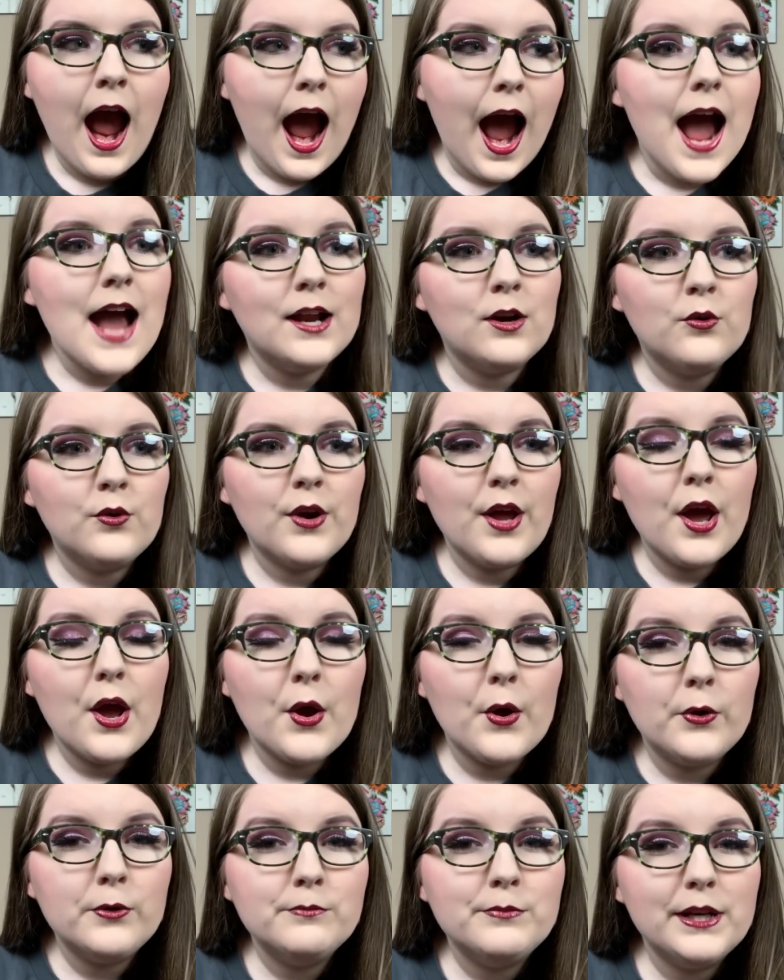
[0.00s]
I don't
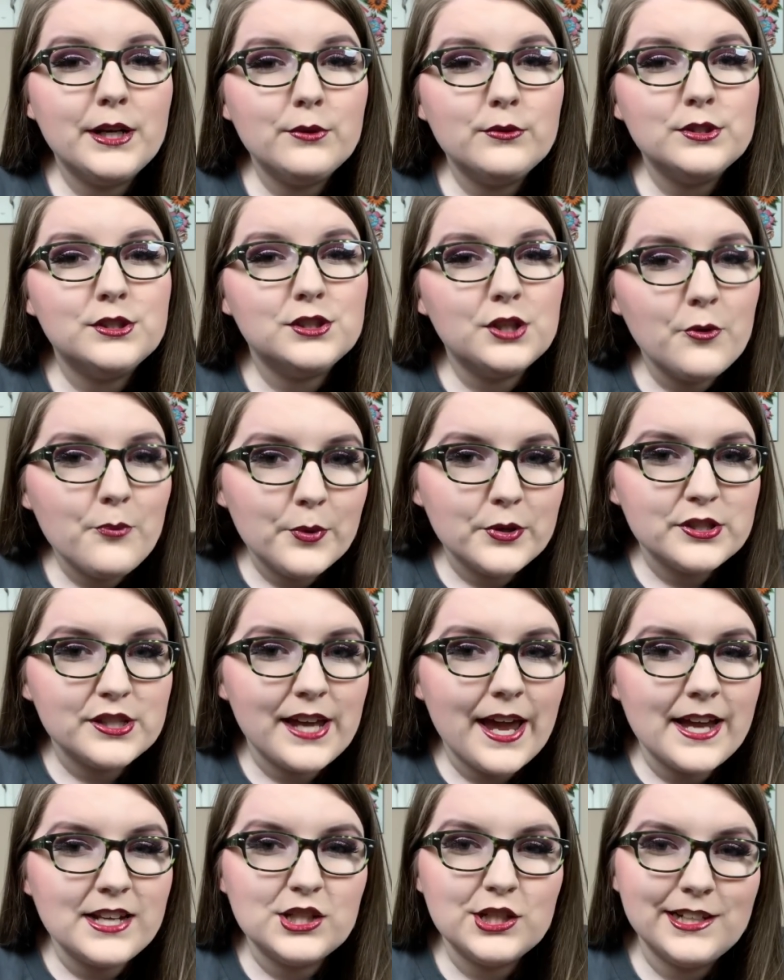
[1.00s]
know, but it was super
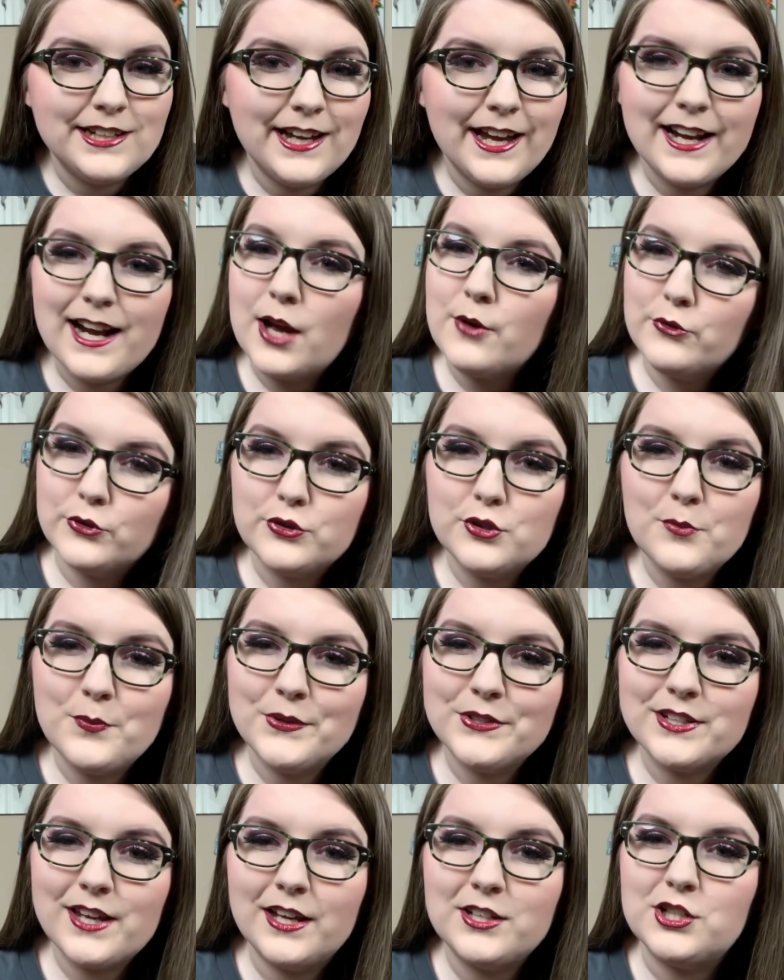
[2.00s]
sketchy and I was super
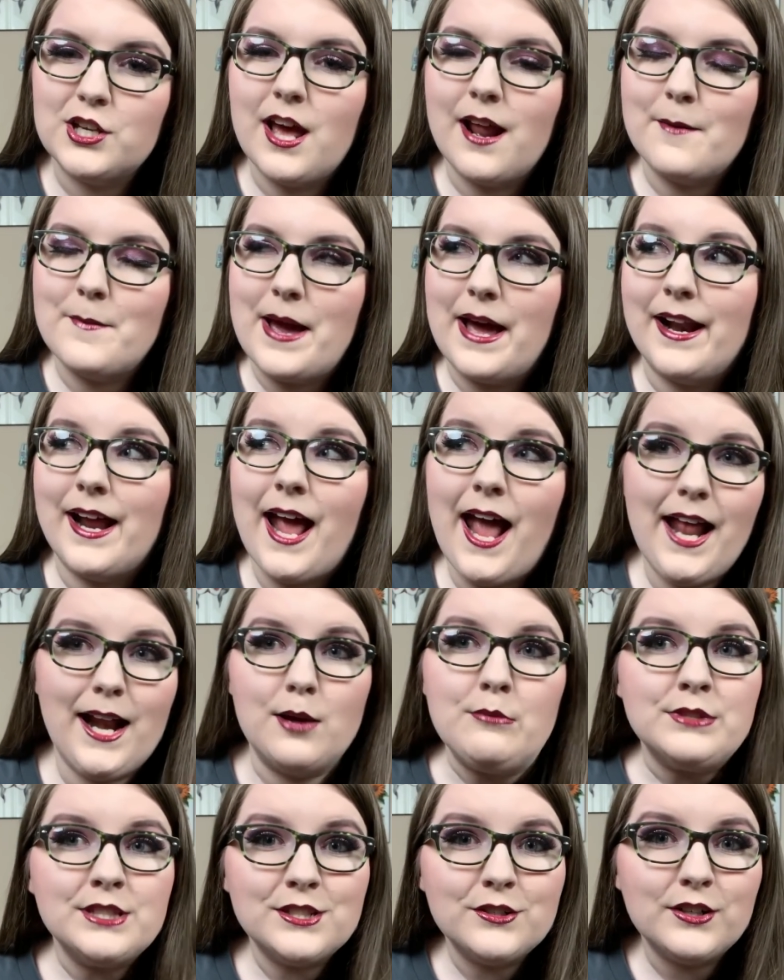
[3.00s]
sketched out about it, and
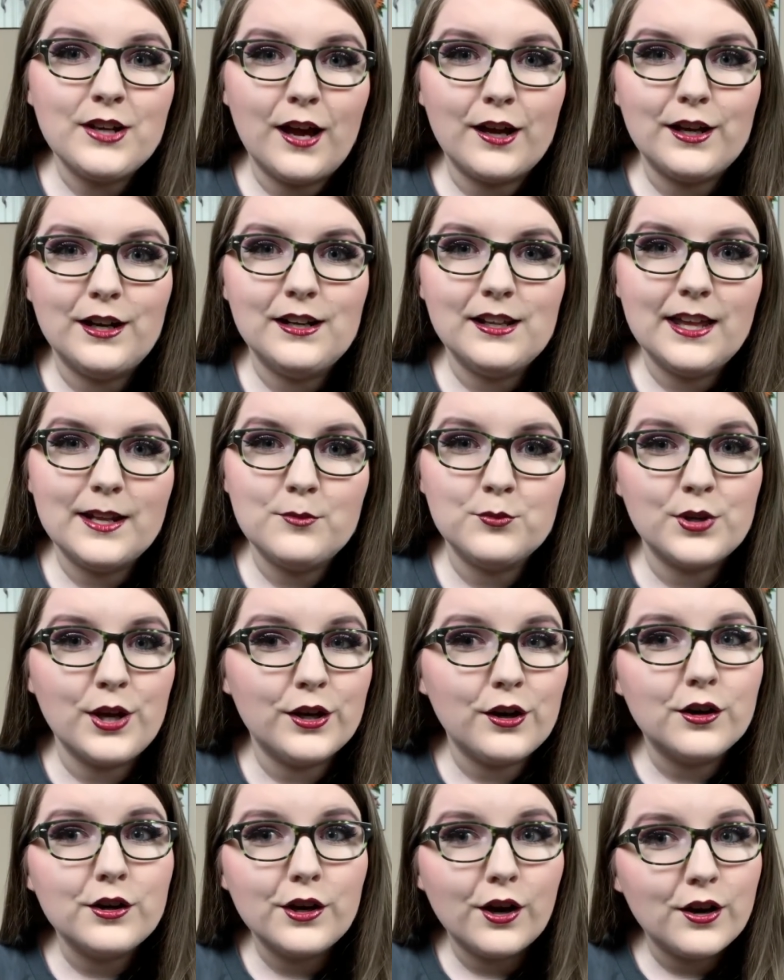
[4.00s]
I'm still not going to let him cut
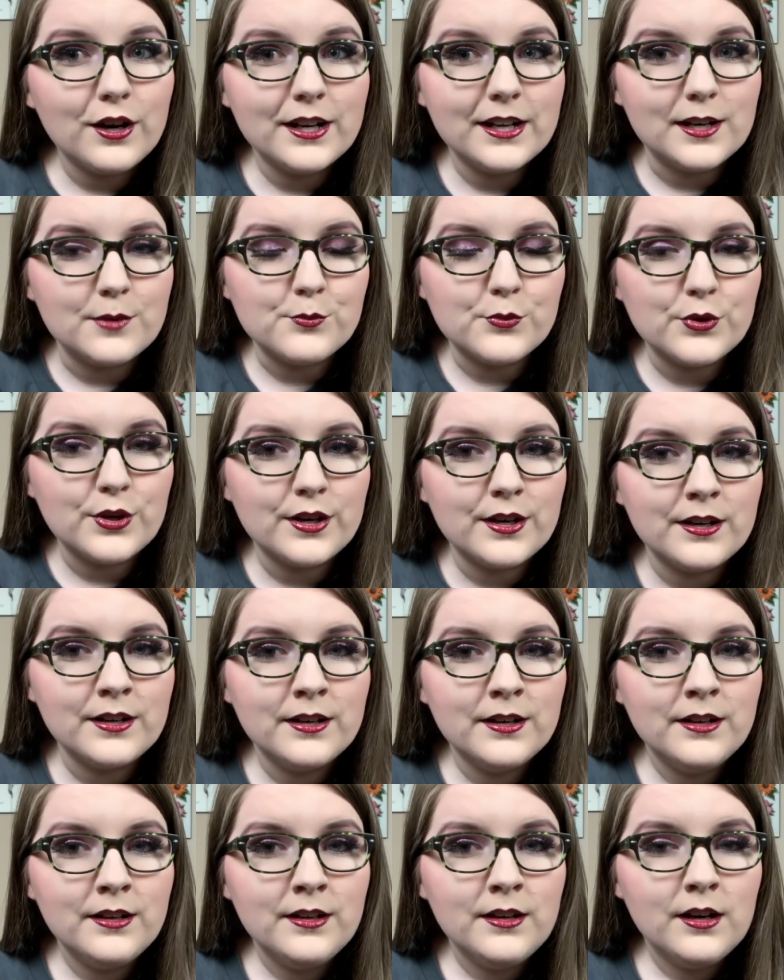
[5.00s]
our yard anymore.
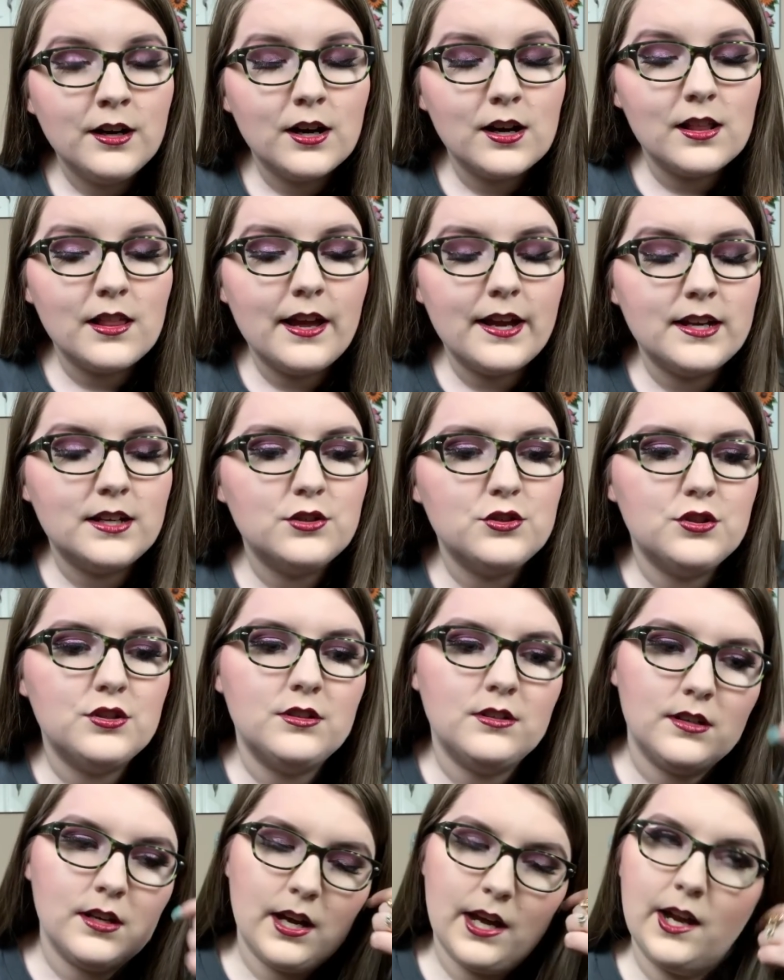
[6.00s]
Or
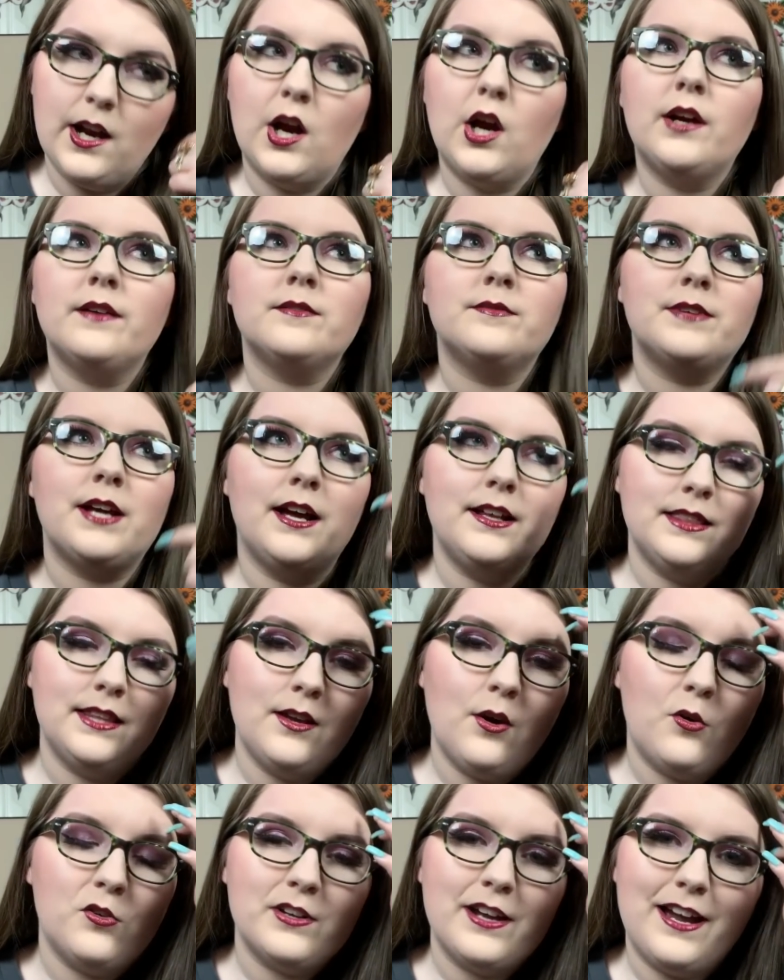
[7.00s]
like cut the
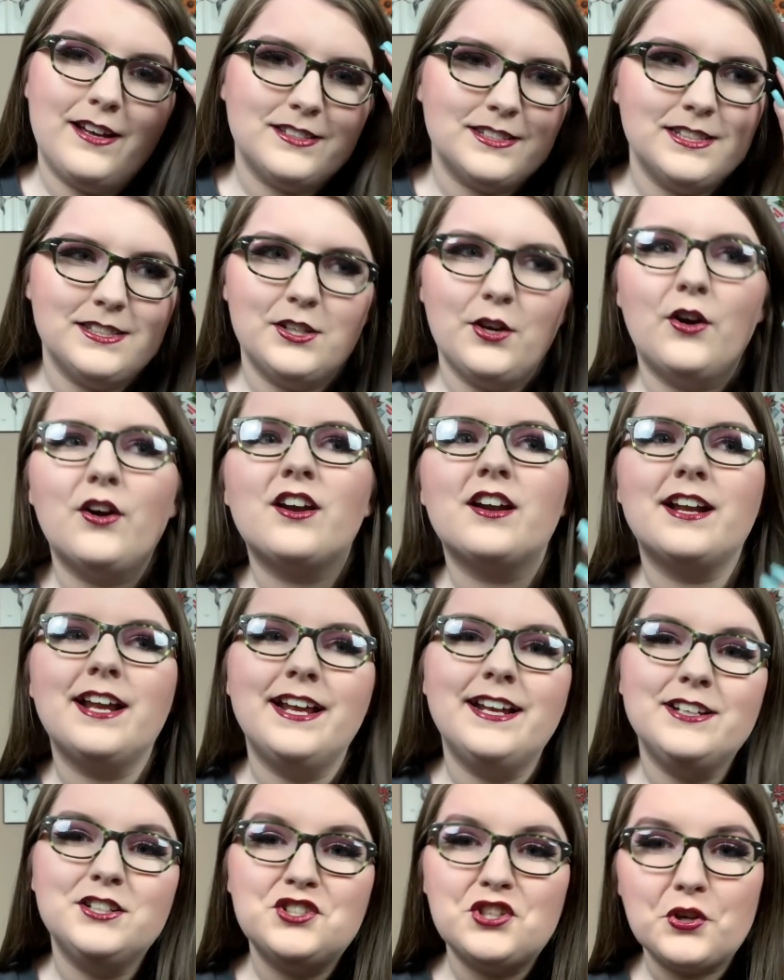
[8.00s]
old house's yard
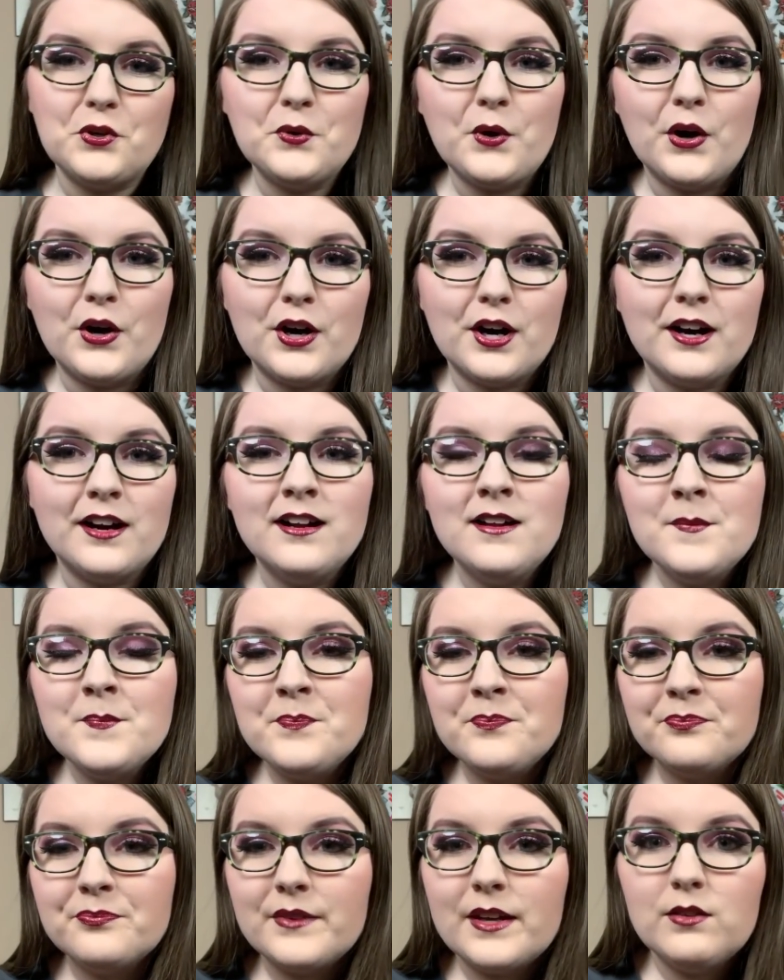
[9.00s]
into our
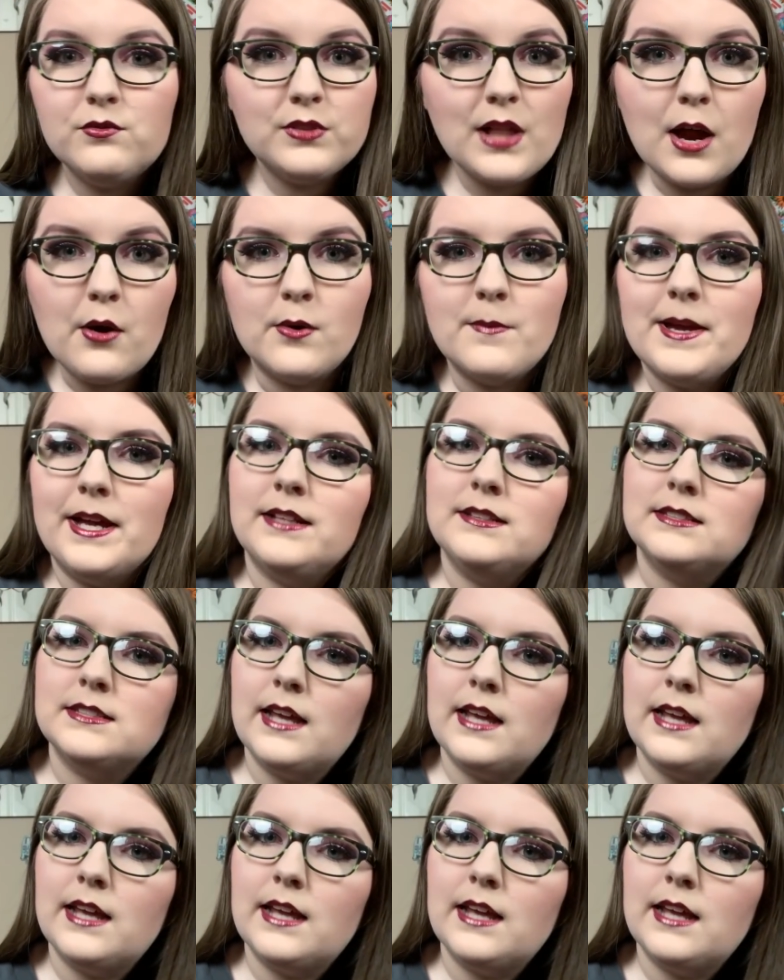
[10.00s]
flower beds.